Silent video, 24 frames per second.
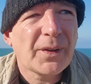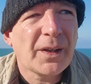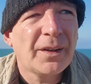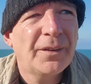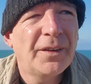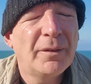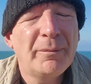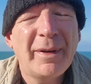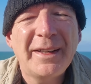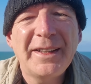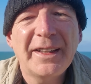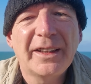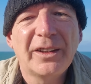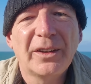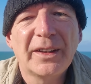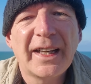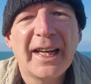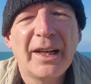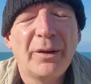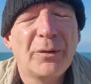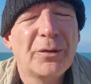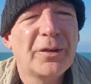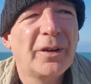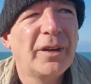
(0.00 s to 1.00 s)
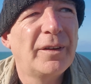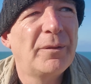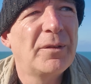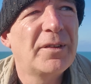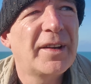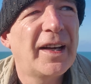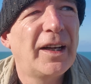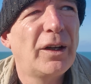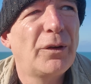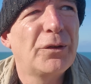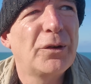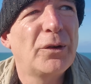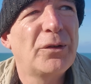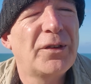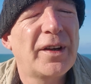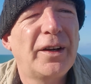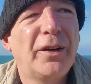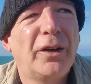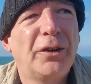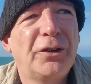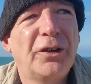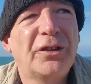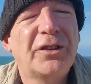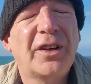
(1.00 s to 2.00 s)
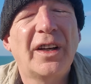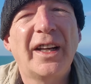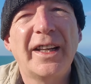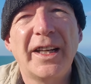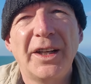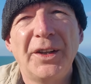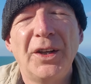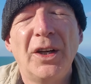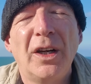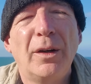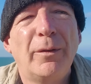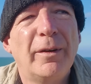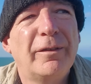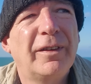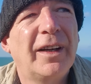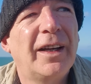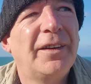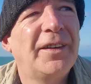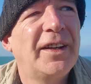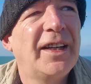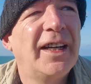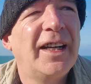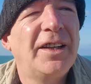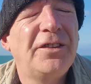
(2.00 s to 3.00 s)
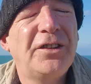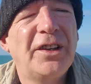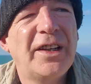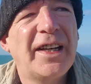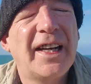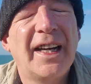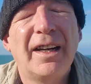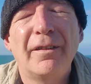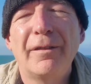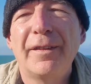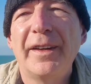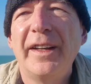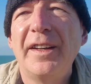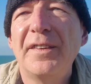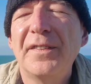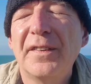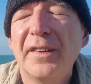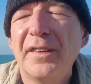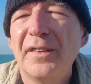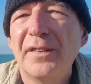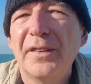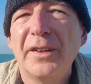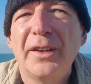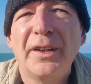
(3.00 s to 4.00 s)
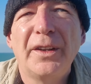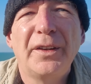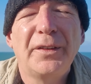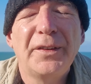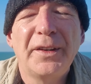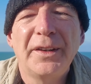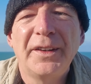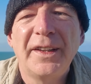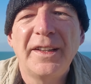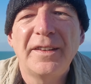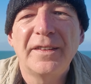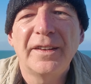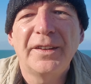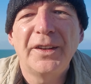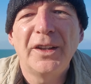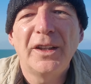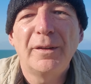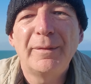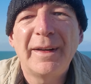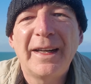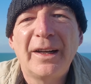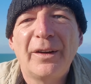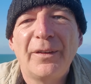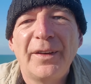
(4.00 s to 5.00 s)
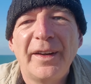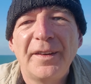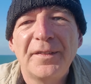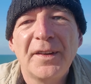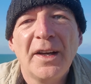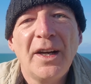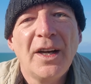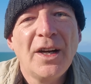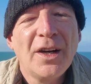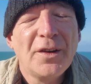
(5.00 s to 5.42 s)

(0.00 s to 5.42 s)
the Medical Council themselves who said, oh, just to let you know, we've let the AG have this, so you need to know about this.